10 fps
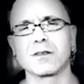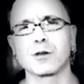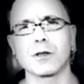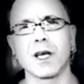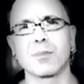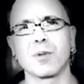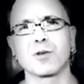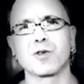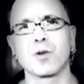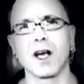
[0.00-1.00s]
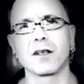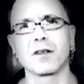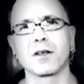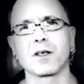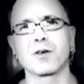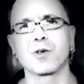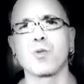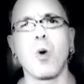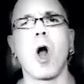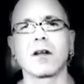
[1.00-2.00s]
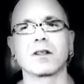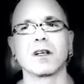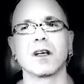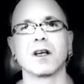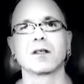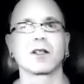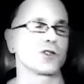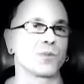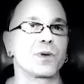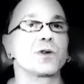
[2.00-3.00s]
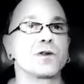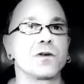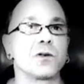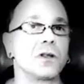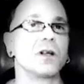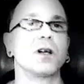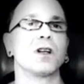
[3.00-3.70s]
You're capable of doing anything you want because you're beautiful,